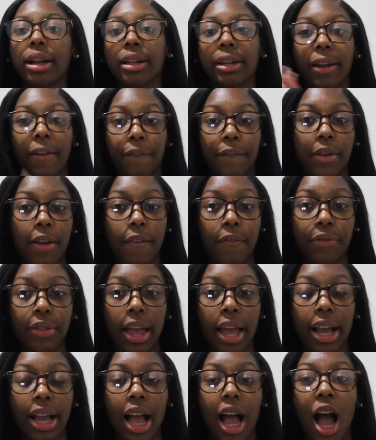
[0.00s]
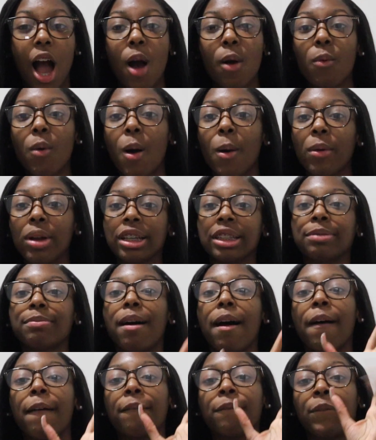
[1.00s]
The fifth thing I want is
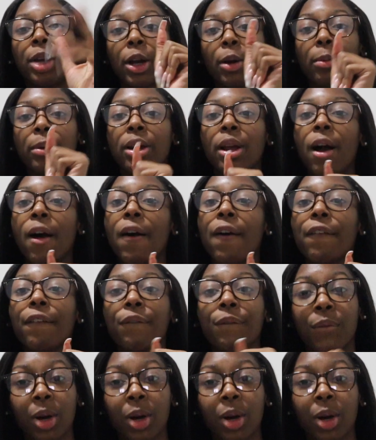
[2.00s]
my very own